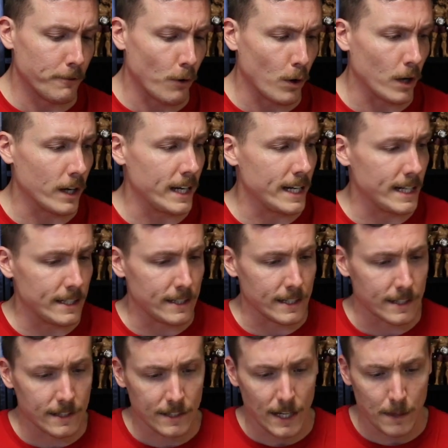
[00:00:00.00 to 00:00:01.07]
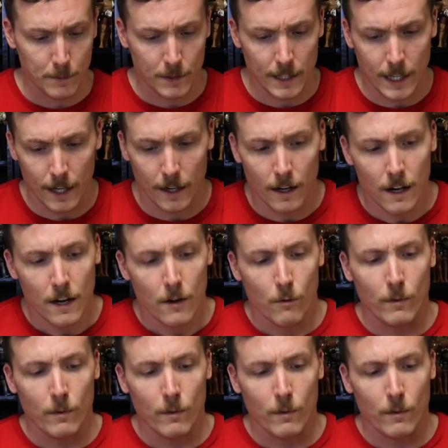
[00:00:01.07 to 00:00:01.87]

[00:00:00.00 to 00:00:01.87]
four easy steps there.